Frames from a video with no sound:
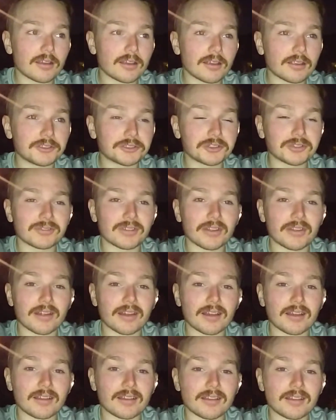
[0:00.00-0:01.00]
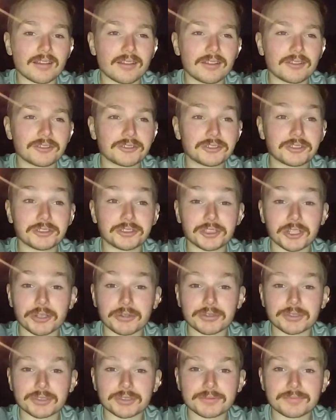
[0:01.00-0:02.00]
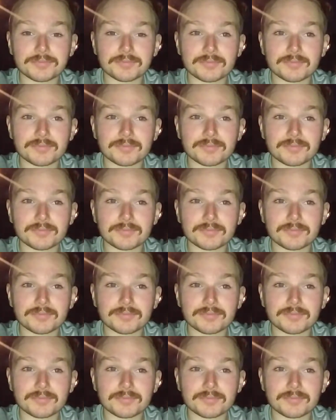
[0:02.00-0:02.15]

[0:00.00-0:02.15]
and stuff like that, just as jokes,